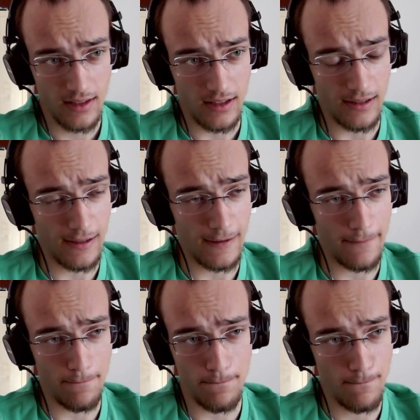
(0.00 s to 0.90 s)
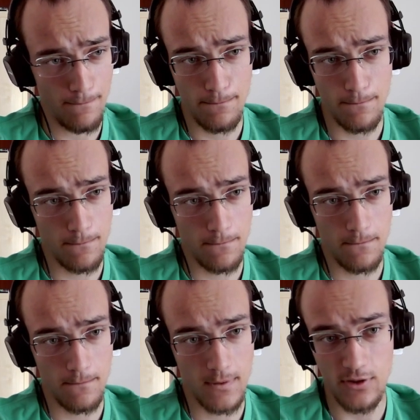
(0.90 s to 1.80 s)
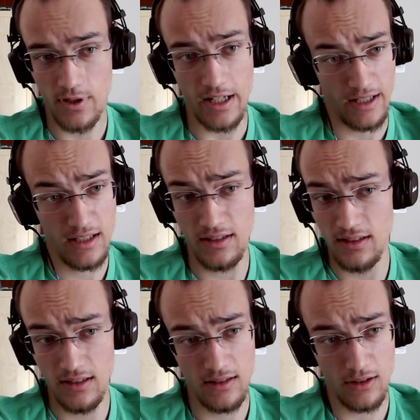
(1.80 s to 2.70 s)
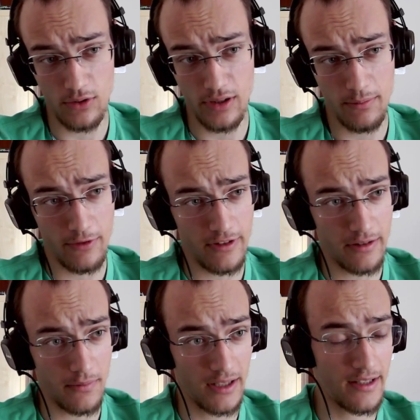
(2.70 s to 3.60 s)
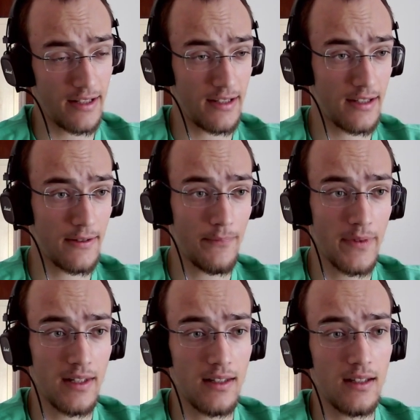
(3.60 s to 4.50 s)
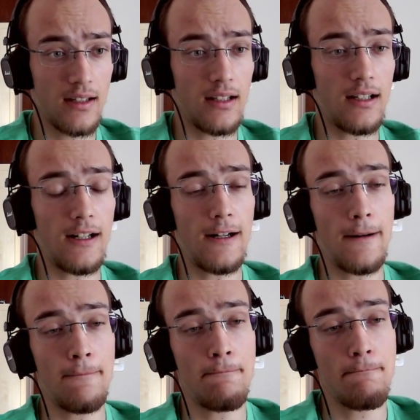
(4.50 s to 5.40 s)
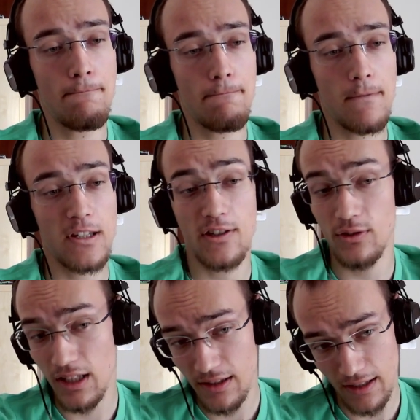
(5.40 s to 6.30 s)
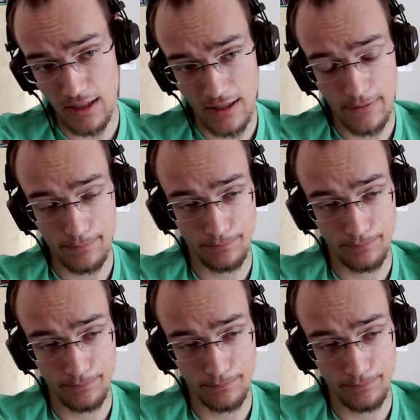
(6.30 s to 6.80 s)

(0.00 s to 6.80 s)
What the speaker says: So yeah, ed only move that makes sense. So they take,